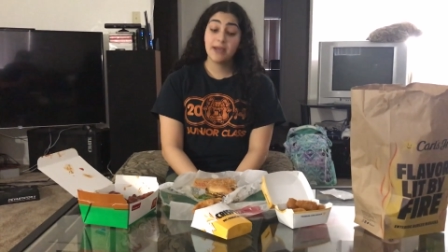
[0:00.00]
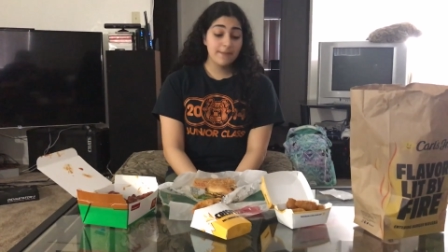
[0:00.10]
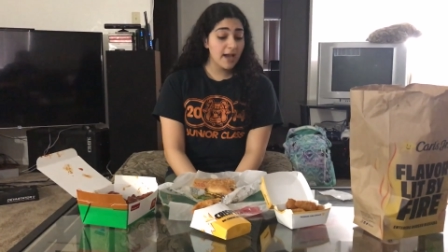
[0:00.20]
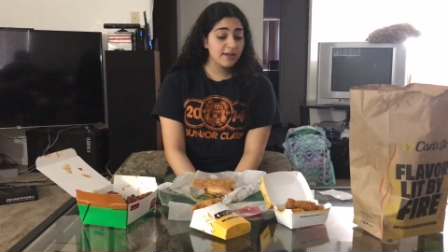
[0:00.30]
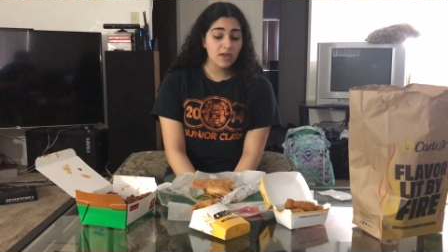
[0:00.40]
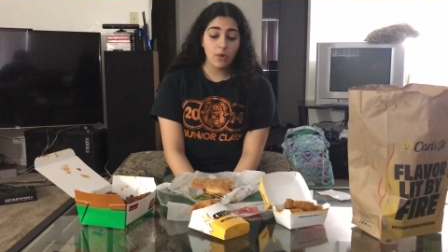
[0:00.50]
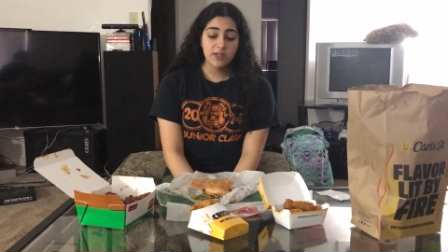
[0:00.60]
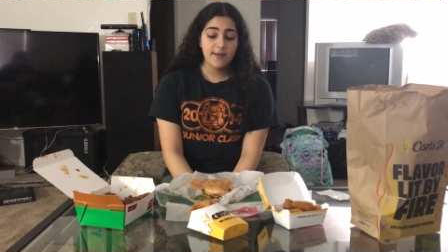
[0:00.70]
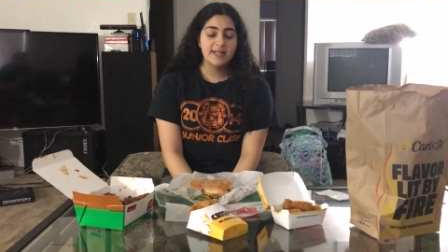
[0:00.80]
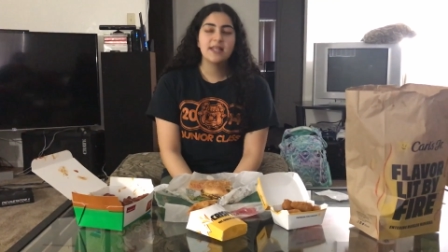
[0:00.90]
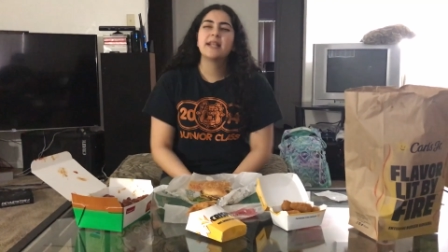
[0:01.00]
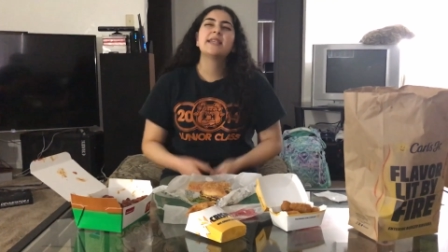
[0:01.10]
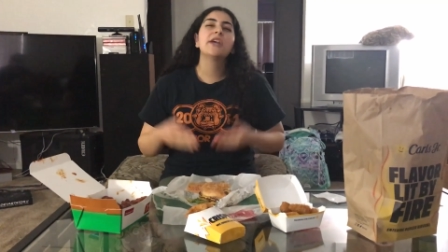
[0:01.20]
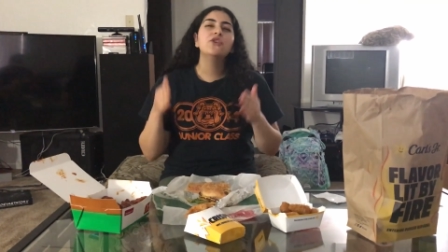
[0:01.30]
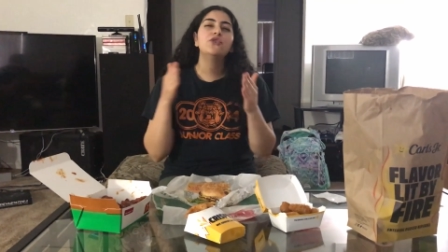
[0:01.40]
Big Mac is always messy. That's
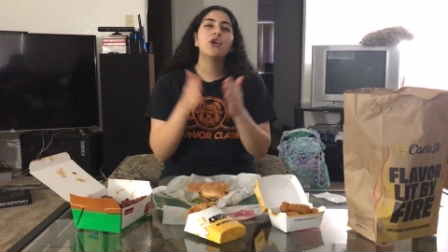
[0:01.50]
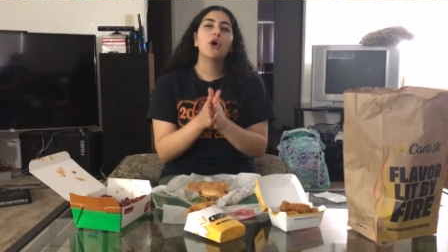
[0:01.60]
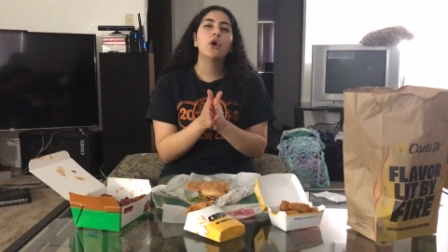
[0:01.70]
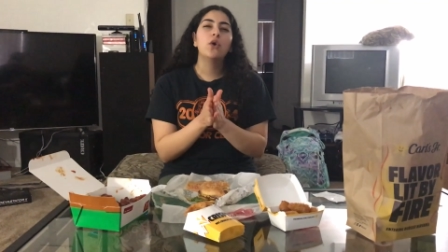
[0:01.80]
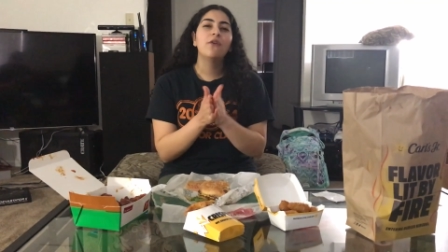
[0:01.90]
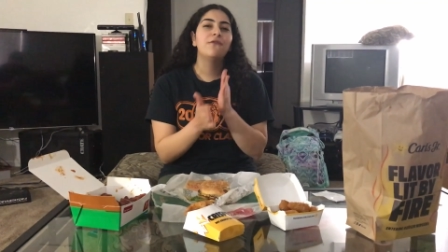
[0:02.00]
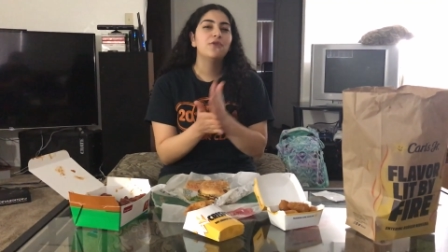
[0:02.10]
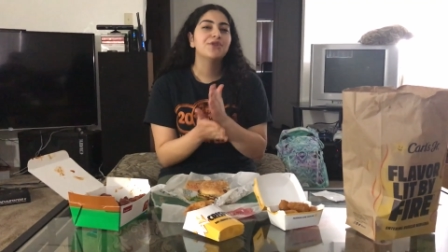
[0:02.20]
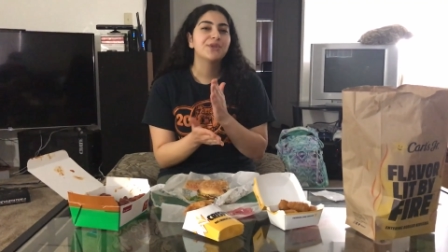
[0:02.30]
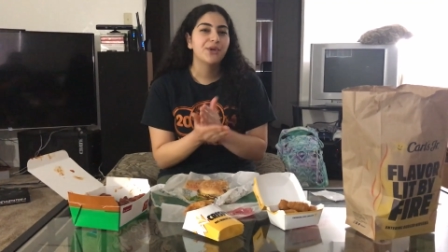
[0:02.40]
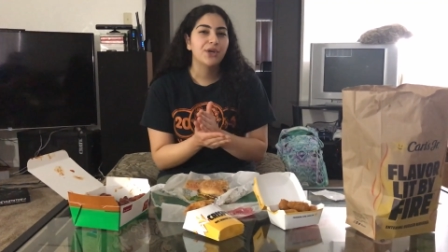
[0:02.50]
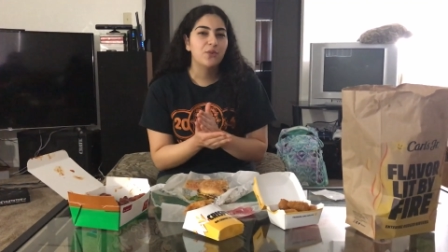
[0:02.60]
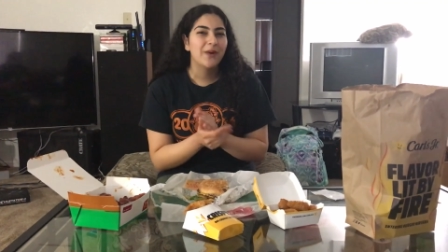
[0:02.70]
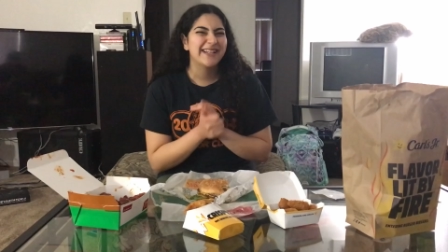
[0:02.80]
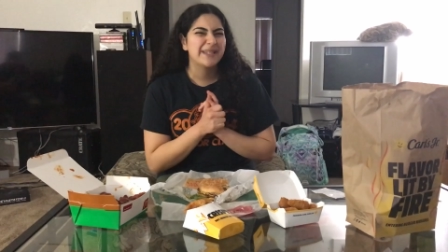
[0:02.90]
how you know food is good
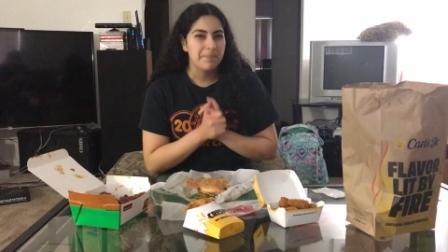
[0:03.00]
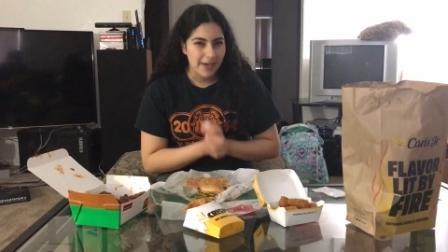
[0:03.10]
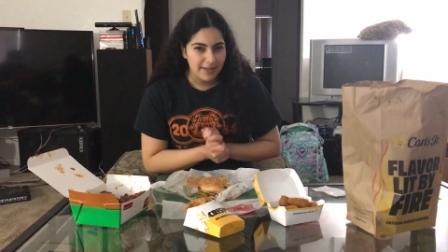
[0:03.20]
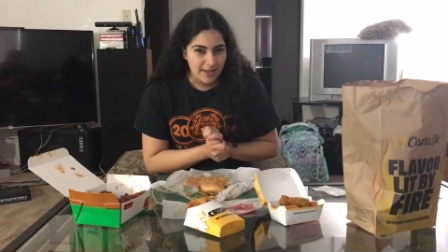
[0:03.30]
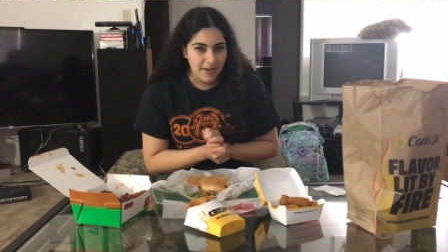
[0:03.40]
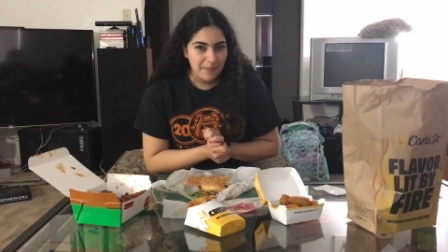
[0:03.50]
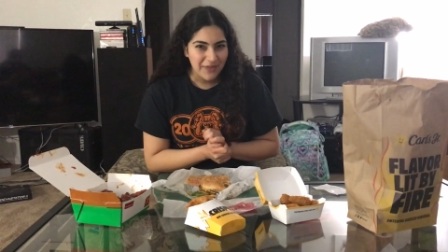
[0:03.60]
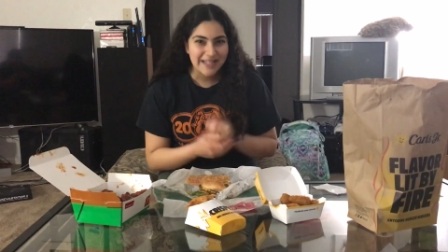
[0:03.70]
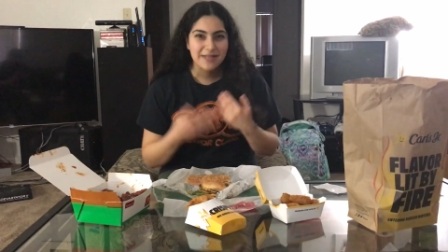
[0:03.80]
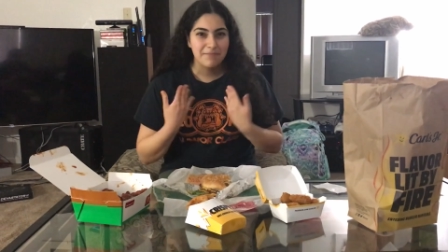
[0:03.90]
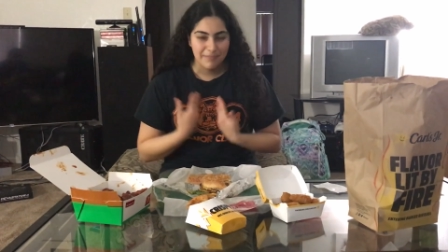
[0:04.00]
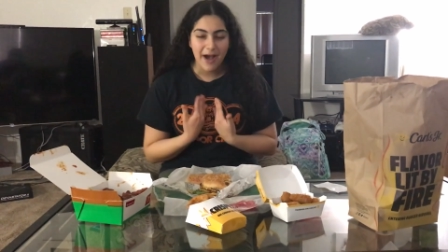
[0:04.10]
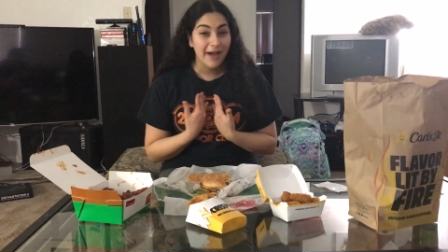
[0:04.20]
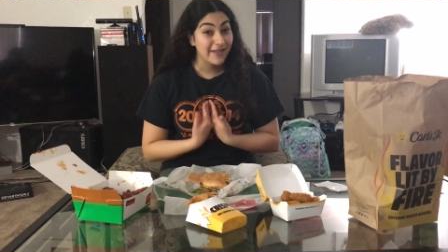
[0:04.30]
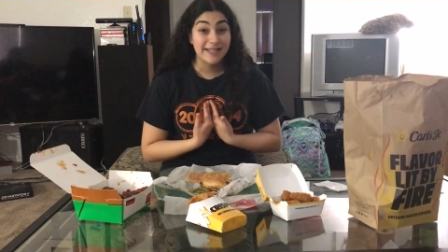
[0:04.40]
when it's messy. That's
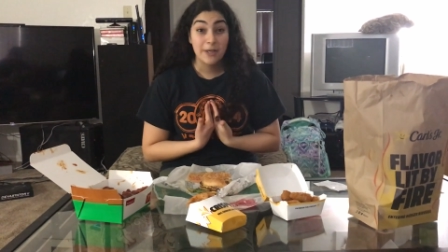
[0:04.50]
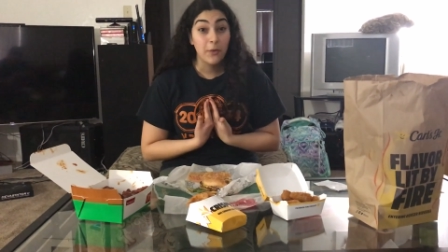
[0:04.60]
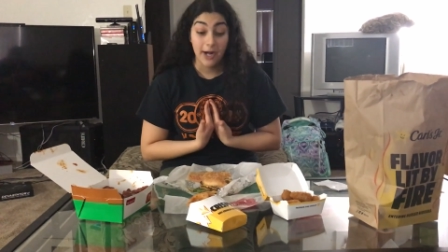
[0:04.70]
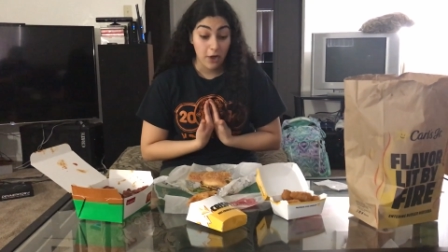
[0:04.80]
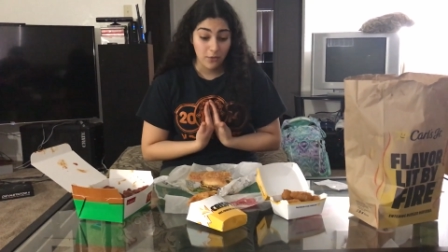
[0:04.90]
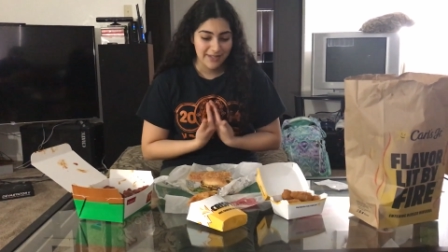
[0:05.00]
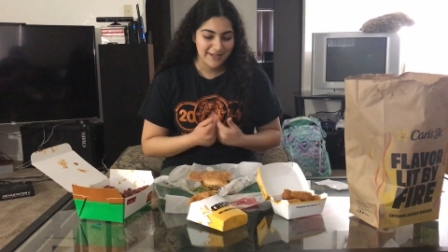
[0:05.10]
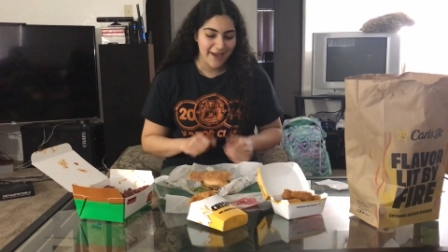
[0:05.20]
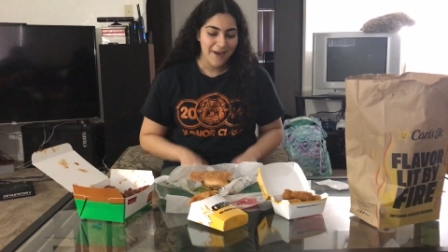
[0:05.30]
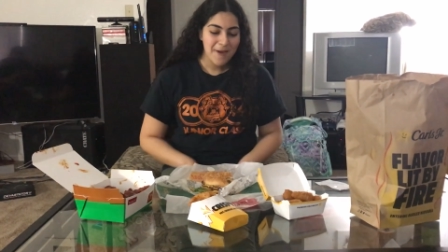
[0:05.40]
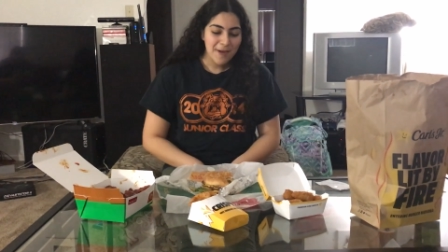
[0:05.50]
that's what I always say.